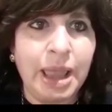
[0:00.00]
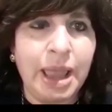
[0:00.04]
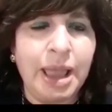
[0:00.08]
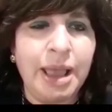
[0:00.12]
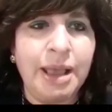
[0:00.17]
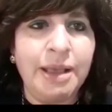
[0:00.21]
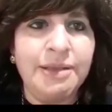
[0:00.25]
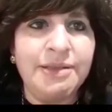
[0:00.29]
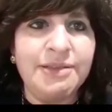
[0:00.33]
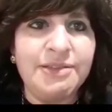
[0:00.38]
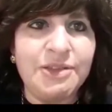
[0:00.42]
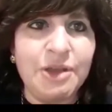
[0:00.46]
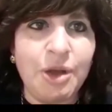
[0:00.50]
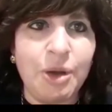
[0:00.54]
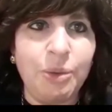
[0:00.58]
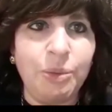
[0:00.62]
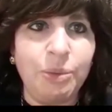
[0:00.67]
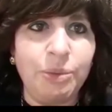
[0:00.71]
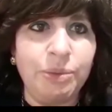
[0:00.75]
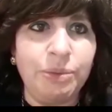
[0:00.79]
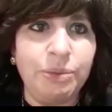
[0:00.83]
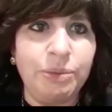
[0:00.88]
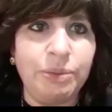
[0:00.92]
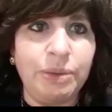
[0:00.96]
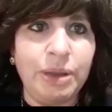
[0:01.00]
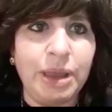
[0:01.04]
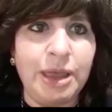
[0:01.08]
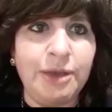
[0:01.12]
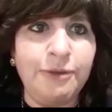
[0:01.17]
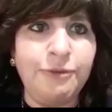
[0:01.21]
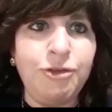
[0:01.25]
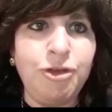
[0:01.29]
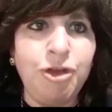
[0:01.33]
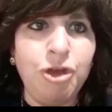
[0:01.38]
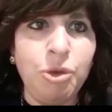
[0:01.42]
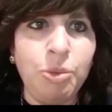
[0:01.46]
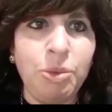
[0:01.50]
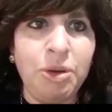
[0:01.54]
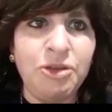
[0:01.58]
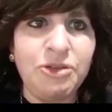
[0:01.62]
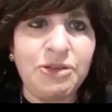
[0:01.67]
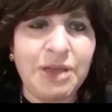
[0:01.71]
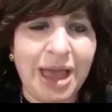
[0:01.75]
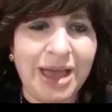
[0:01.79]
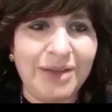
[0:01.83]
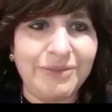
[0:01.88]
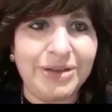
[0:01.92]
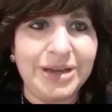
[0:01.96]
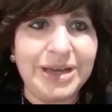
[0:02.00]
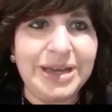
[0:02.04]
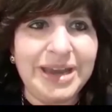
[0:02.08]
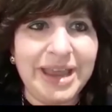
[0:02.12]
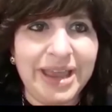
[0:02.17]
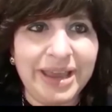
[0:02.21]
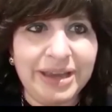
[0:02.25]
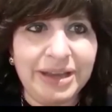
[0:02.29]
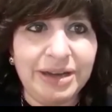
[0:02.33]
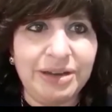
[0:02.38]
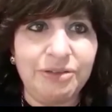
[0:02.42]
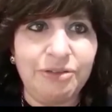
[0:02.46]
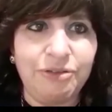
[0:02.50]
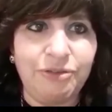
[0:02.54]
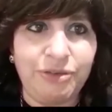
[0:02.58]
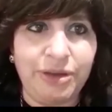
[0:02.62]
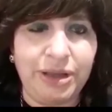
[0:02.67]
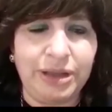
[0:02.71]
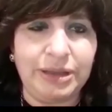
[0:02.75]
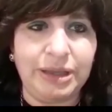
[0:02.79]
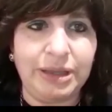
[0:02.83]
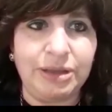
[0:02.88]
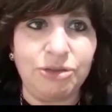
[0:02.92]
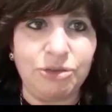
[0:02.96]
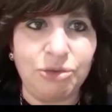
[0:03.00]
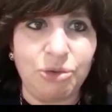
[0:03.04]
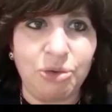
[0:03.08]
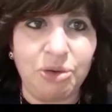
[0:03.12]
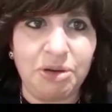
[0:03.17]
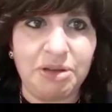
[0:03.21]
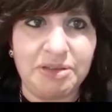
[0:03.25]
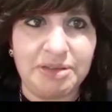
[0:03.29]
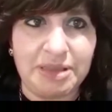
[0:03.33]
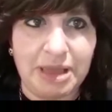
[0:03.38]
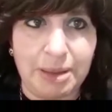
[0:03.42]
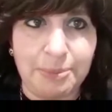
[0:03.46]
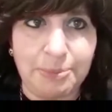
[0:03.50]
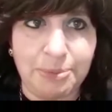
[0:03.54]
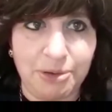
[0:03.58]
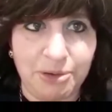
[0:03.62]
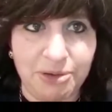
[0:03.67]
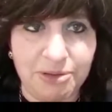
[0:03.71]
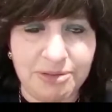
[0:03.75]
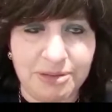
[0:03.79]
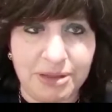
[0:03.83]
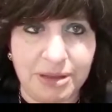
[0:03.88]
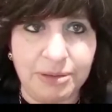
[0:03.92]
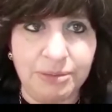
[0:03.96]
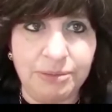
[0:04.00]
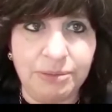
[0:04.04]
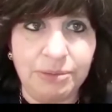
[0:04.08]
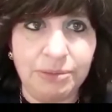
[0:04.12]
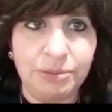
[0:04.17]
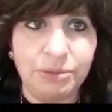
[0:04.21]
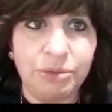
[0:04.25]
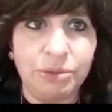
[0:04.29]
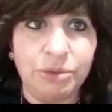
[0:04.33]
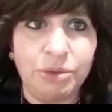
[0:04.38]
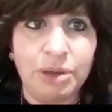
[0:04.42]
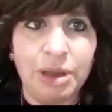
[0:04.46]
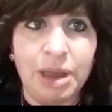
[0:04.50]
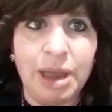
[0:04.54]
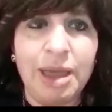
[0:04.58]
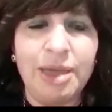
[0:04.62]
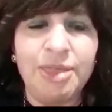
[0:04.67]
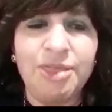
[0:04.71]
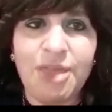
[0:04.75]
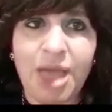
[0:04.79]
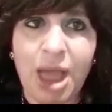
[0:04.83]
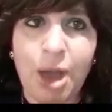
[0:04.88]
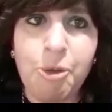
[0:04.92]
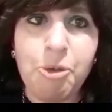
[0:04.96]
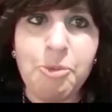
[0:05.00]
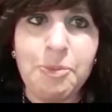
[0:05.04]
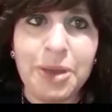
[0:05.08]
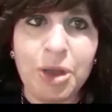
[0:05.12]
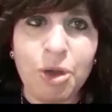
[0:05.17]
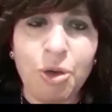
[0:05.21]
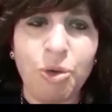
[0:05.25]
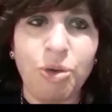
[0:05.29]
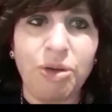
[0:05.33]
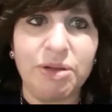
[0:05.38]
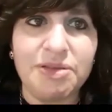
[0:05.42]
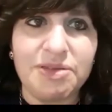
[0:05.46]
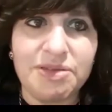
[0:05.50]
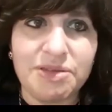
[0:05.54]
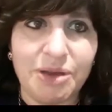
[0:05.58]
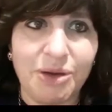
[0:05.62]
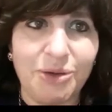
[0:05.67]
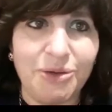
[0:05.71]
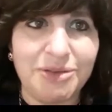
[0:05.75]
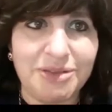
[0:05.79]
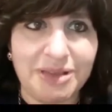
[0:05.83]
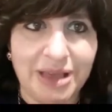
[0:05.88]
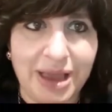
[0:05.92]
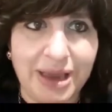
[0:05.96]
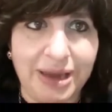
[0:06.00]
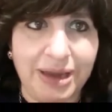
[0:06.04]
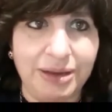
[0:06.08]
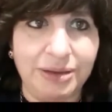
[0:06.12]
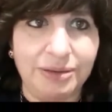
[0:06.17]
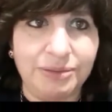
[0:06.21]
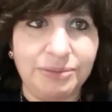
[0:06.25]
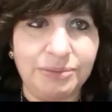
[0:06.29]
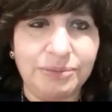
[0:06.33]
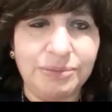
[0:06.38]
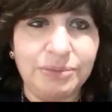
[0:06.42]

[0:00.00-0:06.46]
So if you were to have a negative feeling towards that person, that would be called tsaras ayin.